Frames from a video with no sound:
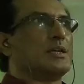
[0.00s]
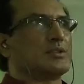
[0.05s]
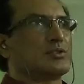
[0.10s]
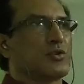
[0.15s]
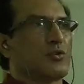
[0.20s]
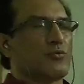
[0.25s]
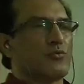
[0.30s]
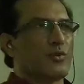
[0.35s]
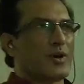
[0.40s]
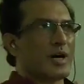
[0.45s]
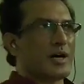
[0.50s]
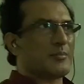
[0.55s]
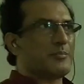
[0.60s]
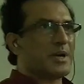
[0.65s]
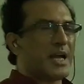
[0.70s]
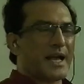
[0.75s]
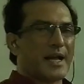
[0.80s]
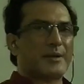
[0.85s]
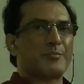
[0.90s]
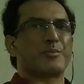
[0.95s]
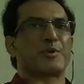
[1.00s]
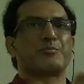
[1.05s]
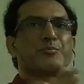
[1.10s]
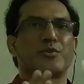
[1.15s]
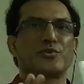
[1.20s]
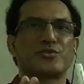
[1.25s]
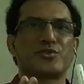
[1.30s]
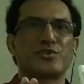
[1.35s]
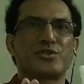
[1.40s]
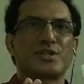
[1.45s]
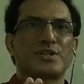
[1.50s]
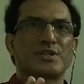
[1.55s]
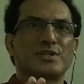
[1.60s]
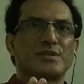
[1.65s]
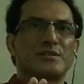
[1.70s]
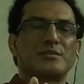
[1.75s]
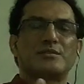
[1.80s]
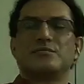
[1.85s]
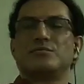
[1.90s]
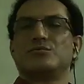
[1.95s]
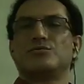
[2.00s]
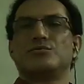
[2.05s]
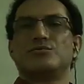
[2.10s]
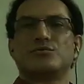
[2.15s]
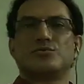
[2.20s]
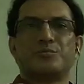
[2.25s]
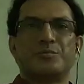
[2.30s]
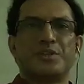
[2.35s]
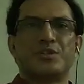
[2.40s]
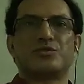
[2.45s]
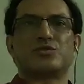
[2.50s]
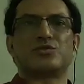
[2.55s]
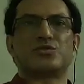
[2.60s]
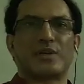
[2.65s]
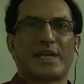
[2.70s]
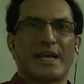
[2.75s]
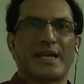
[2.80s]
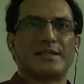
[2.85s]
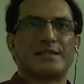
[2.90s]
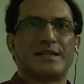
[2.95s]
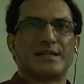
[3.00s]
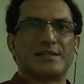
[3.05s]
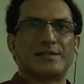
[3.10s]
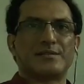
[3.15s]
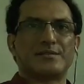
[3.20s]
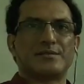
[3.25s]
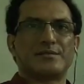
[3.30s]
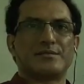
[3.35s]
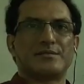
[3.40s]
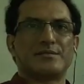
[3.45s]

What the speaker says: So, verb and preposition be together.